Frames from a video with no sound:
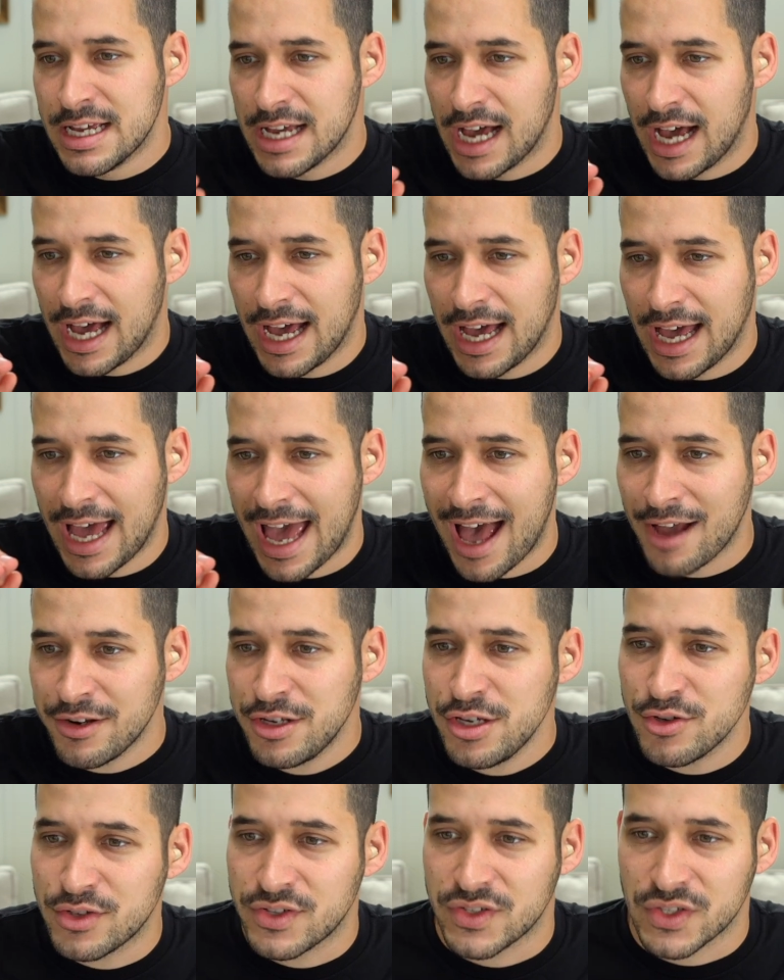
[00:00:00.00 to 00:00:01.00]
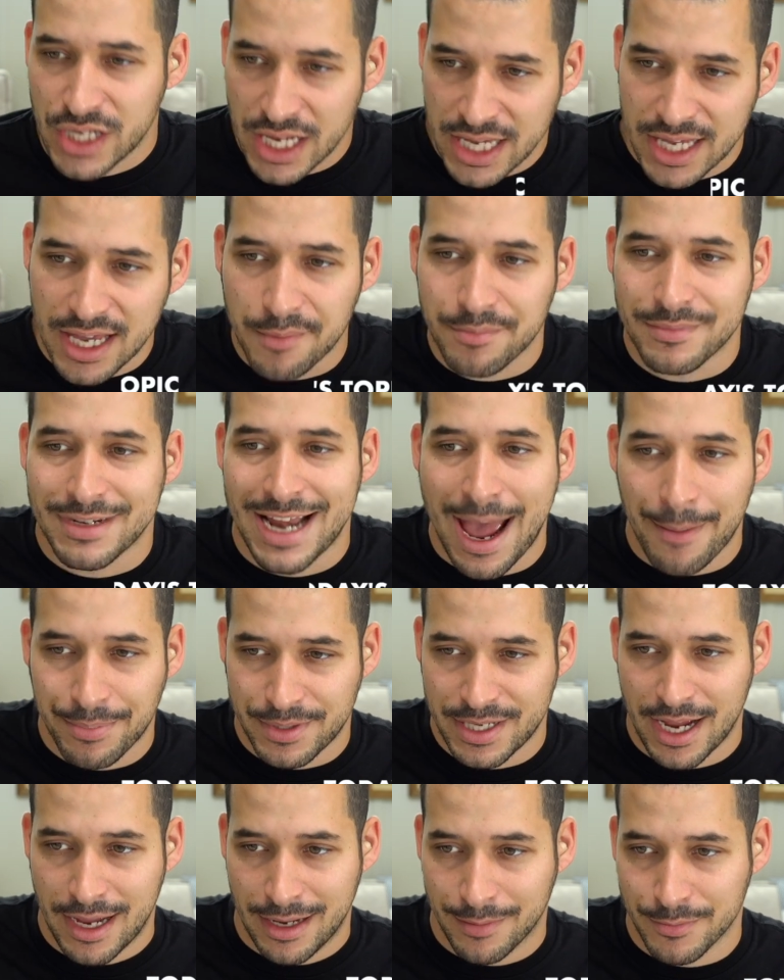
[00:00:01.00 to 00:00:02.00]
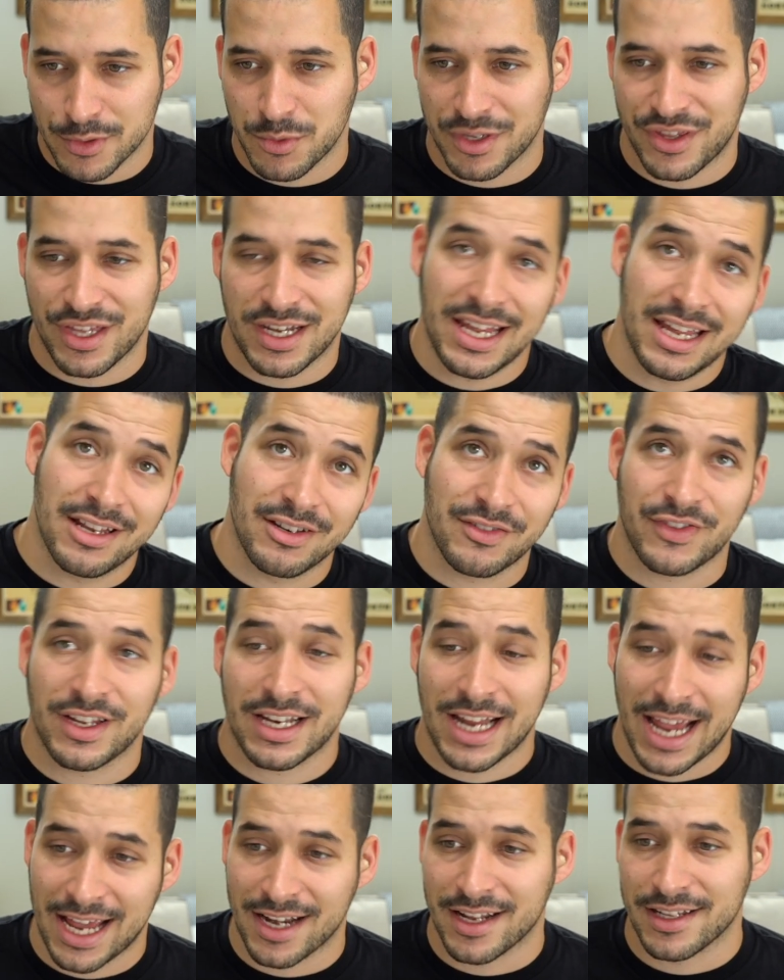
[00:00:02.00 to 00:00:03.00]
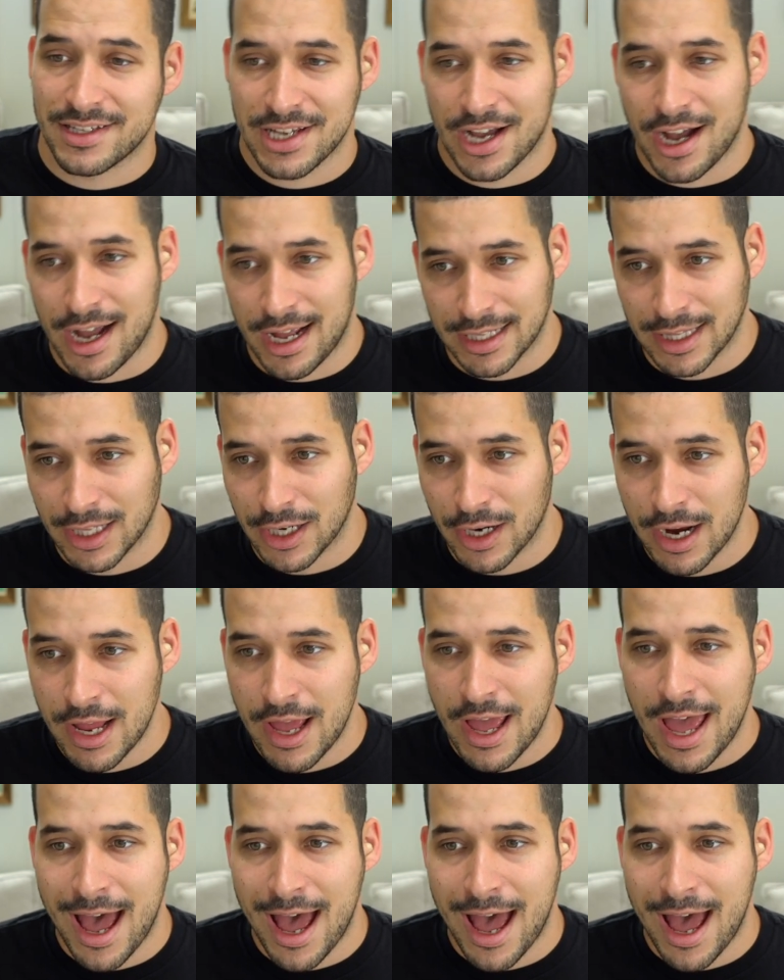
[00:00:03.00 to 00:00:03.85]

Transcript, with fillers: How do you sync up nap times with an infant and a toddler?